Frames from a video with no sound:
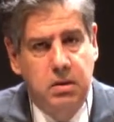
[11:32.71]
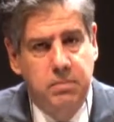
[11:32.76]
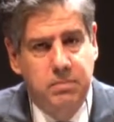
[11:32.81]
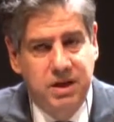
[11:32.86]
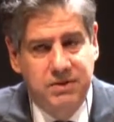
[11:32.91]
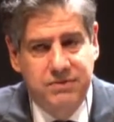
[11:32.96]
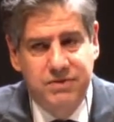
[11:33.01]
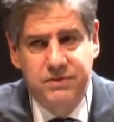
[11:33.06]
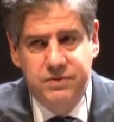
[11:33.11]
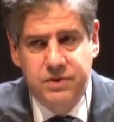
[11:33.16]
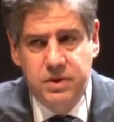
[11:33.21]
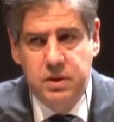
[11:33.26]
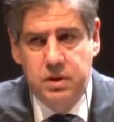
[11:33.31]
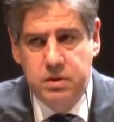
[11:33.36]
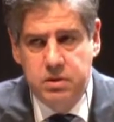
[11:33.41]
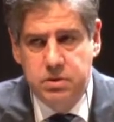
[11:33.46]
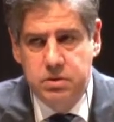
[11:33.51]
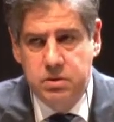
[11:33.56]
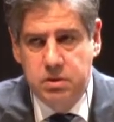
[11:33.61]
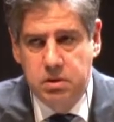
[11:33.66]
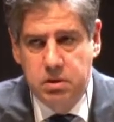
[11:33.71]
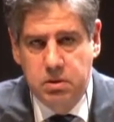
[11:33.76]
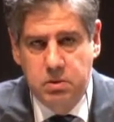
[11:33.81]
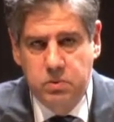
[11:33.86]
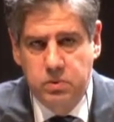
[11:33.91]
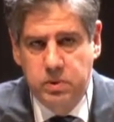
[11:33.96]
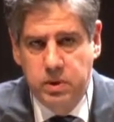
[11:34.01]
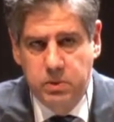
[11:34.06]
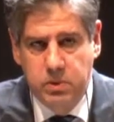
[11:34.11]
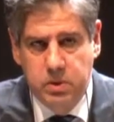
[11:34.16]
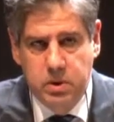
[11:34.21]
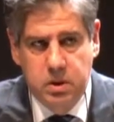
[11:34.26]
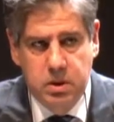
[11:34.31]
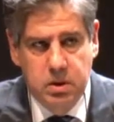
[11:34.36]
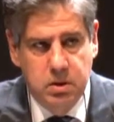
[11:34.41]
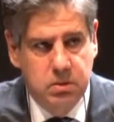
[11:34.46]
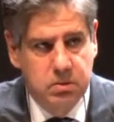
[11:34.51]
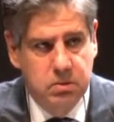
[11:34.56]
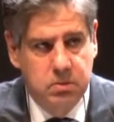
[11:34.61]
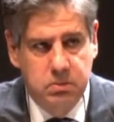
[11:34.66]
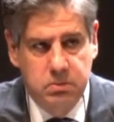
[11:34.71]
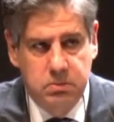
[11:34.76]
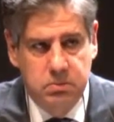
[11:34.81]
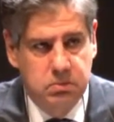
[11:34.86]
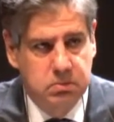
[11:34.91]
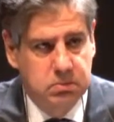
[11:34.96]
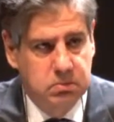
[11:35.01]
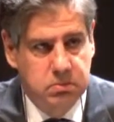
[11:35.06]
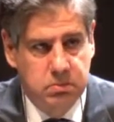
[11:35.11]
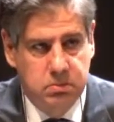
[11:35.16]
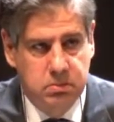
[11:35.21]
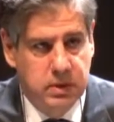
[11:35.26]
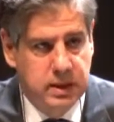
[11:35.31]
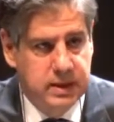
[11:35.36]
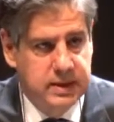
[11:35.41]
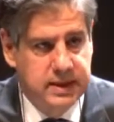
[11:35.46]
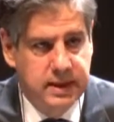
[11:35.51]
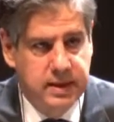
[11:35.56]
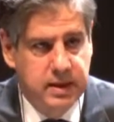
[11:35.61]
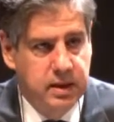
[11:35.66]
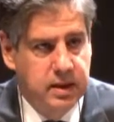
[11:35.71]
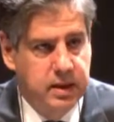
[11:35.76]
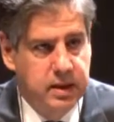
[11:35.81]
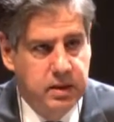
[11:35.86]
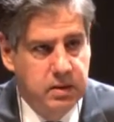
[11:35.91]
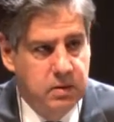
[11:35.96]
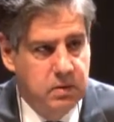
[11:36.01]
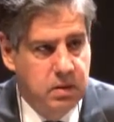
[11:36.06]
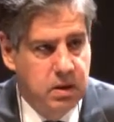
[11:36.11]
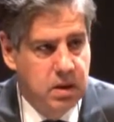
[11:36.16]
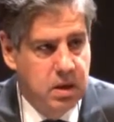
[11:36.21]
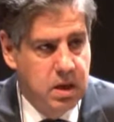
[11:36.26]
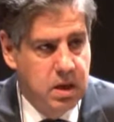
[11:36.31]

But 50 years ago, we were exactly like you.